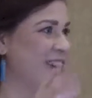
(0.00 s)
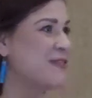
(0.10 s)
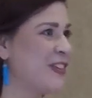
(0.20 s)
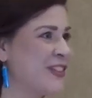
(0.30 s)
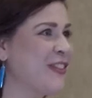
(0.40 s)

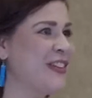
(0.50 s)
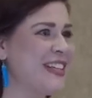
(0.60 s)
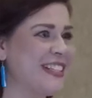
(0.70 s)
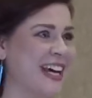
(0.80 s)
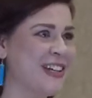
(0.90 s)
what's going
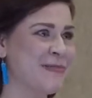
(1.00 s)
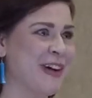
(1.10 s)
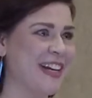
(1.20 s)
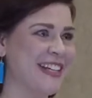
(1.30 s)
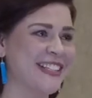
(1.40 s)
inside your
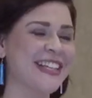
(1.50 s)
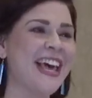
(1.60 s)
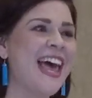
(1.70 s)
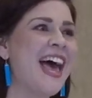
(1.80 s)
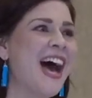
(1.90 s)
bodies.
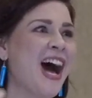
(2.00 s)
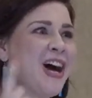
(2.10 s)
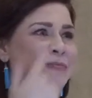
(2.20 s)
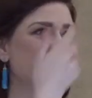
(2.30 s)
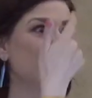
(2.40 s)

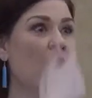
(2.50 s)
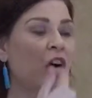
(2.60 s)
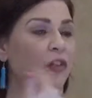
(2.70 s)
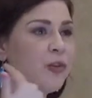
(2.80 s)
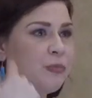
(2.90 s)
So all
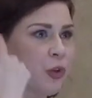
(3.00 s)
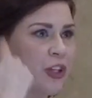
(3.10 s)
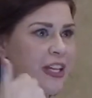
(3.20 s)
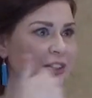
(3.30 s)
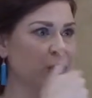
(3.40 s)
those
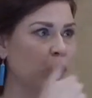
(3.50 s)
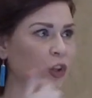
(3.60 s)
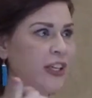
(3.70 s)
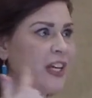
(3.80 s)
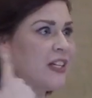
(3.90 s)
meridians
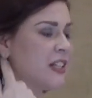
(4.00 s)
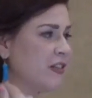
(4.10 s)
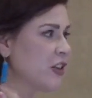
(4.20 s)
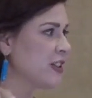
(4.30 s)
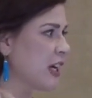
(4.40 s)
correlate on
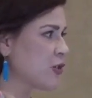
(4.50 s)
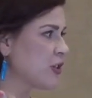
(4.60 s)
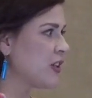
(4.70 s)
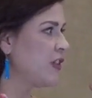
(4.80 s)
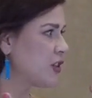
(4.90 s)
different
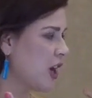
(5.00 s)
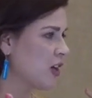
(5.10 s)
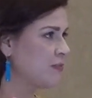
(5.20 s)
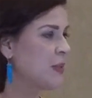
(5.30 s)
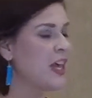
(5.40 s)
sections of your
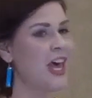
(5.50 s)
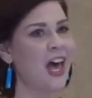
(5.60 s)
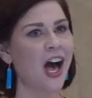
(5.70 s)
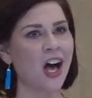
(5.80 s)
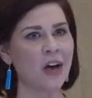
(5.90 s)
tongue.
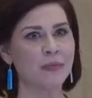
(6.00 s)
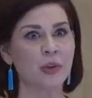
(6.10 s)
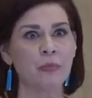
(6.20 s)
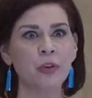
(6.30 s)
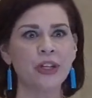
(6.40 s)
So
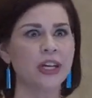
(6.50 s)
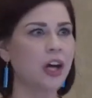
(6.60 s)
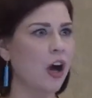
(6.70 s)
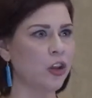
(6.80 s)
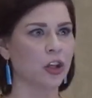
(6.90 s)
I'm looking at
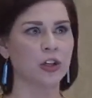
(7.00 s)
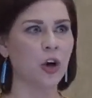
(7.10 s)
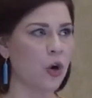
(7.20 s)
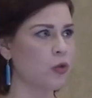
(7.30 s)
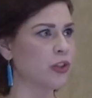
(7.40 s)
color,
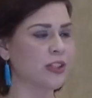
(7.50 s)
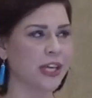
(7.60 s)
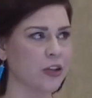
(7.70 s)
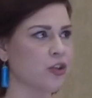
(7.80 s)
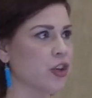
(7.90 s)
coats,
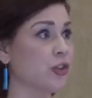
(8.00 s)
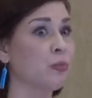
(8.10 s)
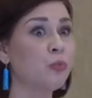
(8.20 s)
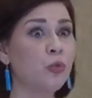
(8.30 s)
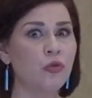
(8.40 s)
textures,
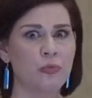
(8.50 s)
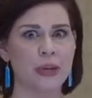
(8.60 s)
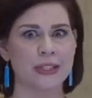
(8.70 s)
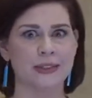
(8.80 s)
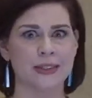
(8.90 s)

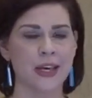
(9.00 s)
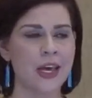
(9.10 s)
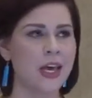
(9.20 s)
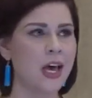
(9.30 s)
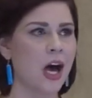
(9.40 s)
movements,
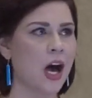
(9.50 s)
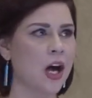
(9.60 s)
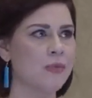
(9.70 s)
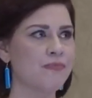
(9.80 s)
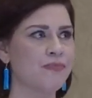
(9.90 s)

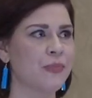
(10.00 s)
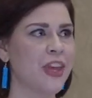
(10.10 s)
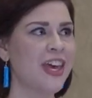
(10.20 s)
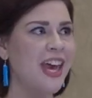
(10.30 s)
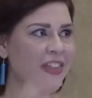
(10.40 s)
and
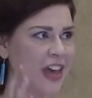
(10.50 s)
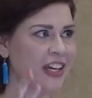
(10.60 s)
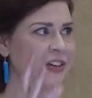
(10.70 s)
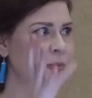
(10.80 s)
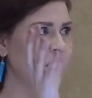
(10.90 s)
that
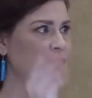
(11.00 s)
gives me